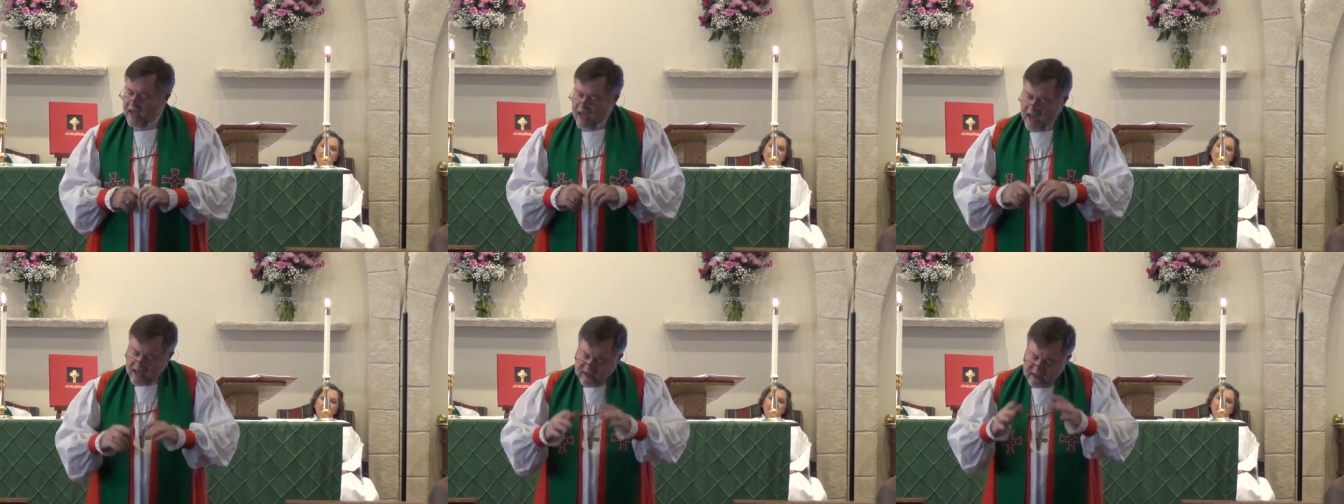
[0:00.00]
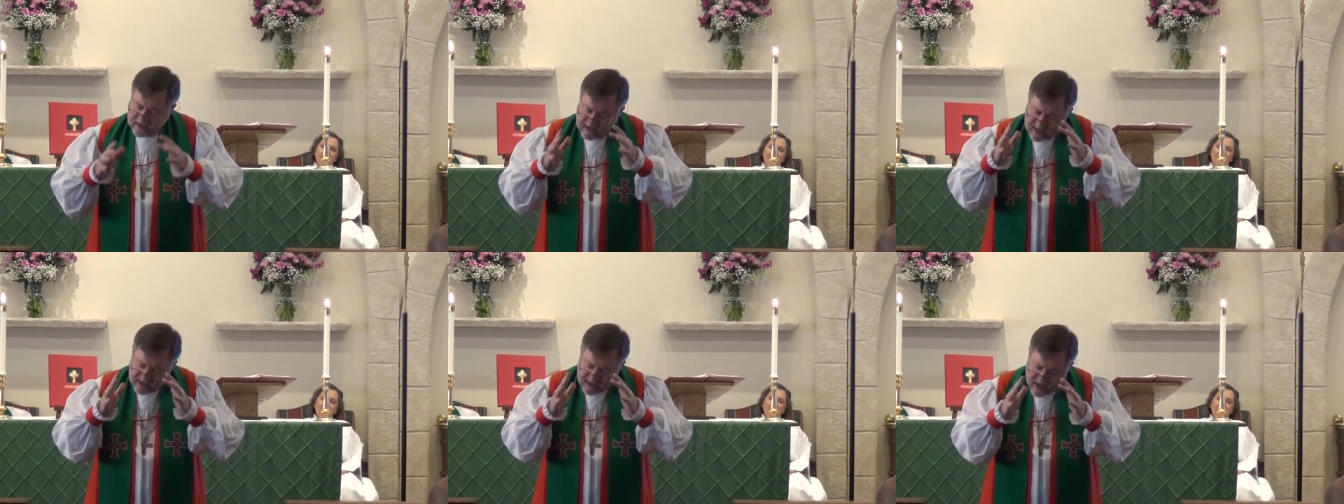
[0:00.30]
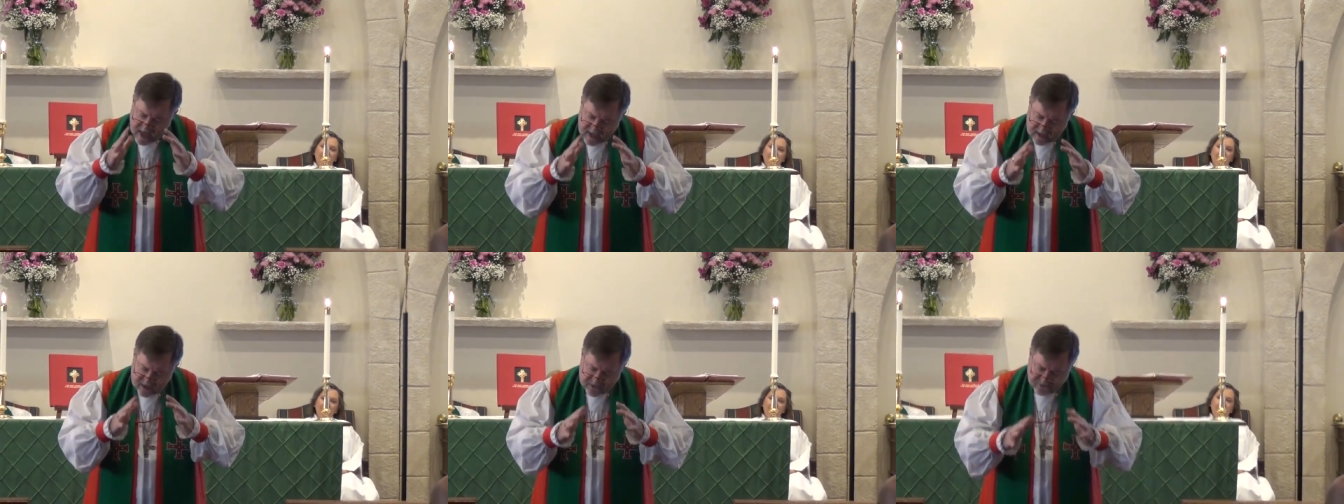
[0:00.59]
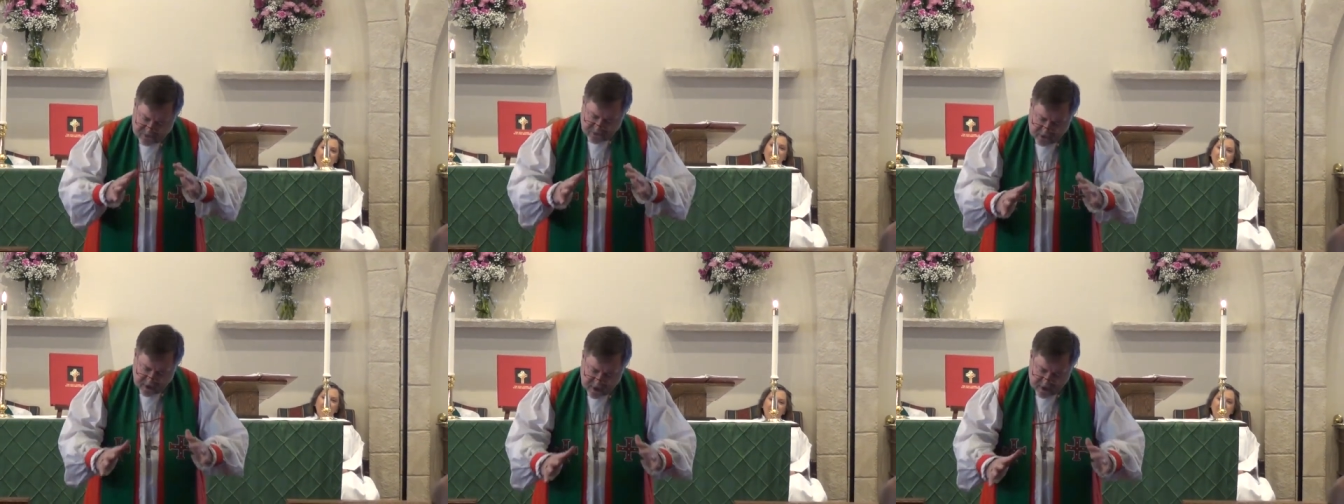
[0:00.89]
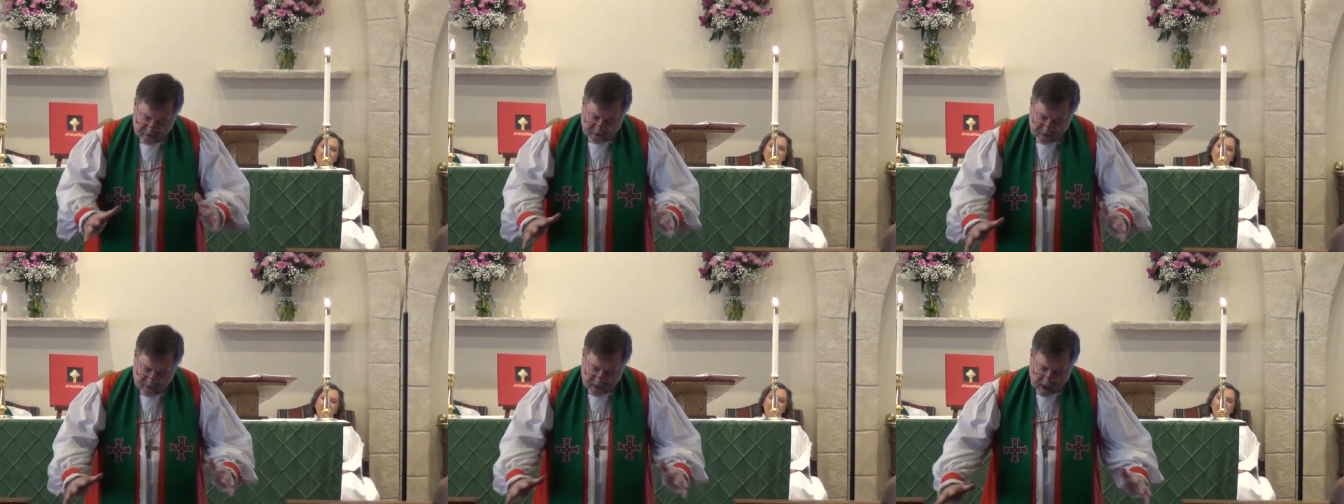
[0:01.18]
And He has
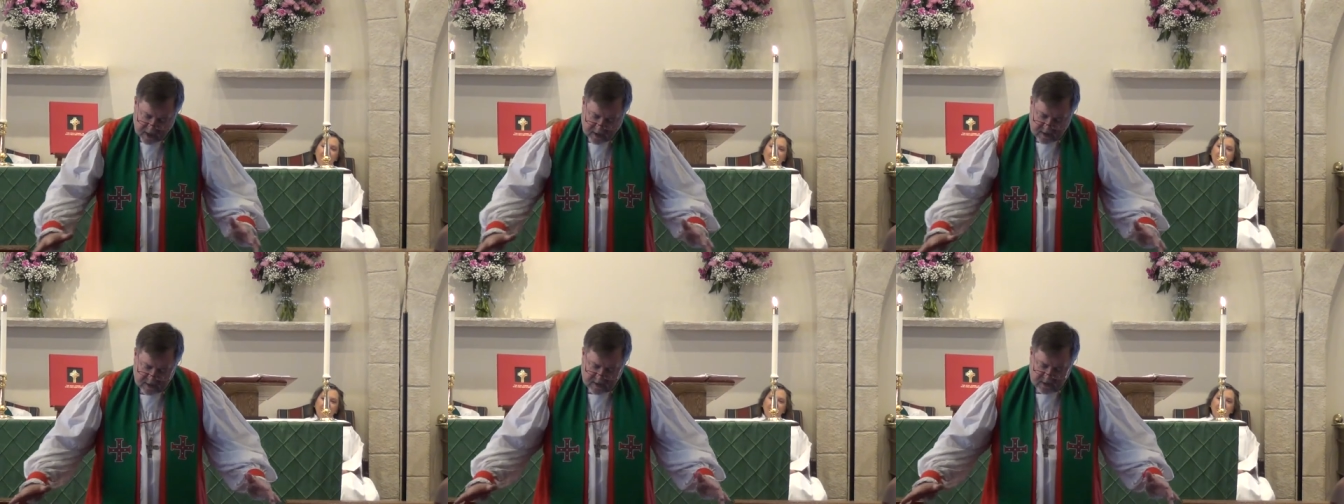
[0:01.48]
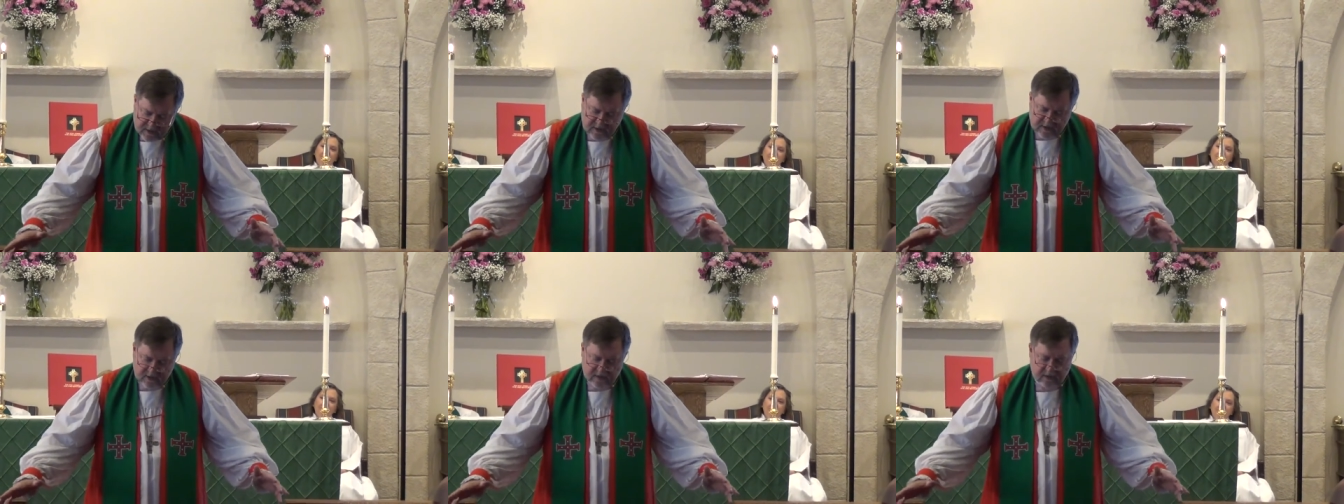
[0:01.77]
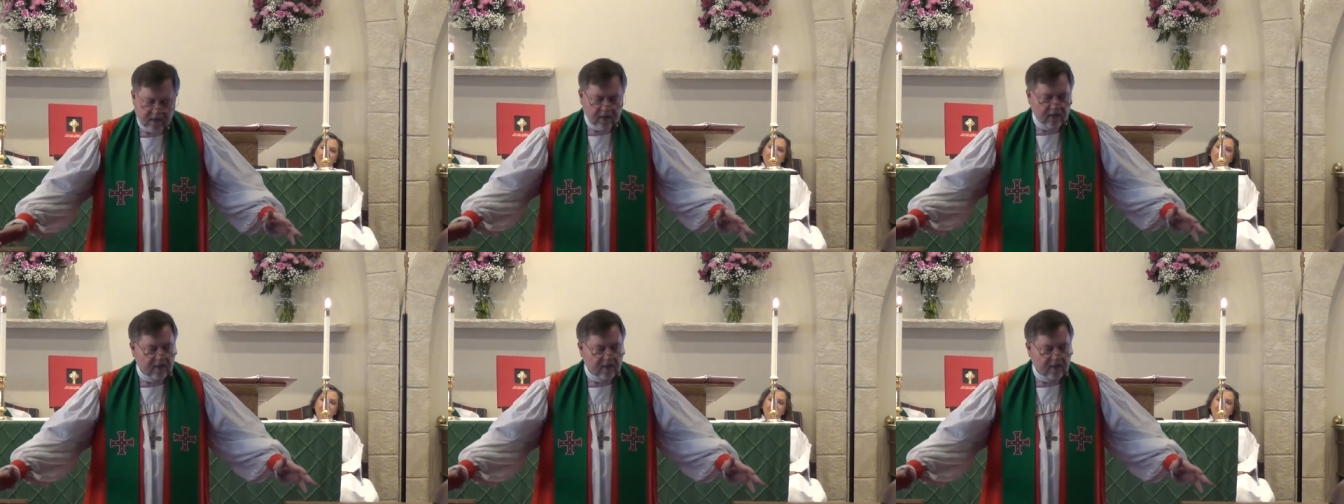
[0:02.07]
forgiven us